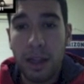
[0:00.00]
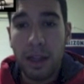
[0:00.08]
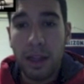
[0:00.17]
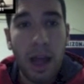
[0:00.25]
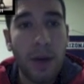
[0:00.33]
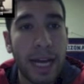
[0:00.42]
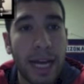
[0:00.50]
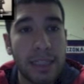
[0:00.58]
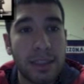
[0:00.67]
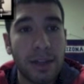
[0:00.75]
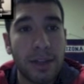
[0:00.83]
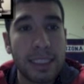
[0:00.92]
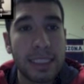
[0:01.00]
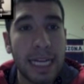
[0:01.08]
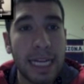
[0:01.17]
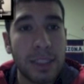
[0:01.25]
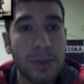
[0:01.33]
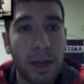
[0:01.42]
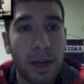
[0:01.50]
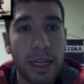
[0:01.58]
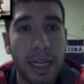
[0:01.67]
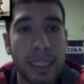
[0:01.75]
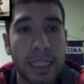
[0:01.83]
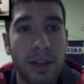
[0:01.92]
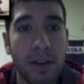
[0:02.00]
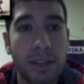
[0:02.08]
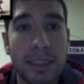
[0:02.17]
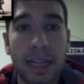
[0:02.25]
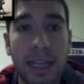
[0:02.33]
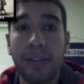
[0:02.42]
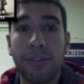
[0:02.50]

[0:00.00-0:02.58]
Okay, so this next one is called Study